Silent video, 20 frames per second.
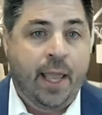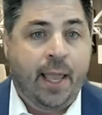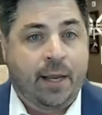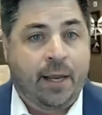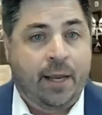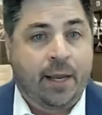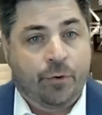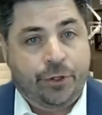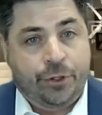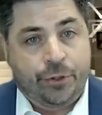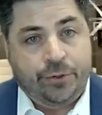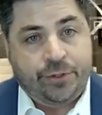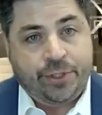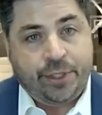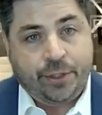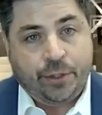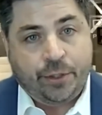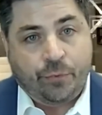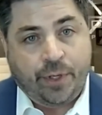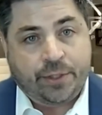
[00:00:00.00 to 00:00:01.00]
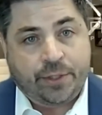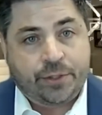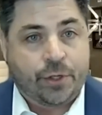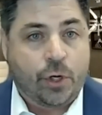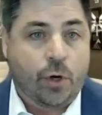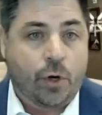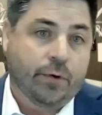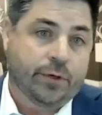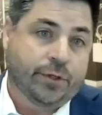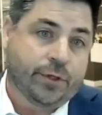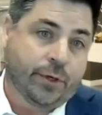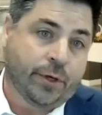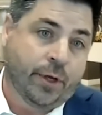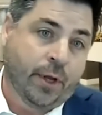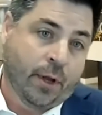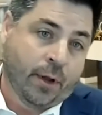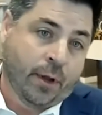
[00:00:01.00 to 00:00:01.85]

and reducing the risk over to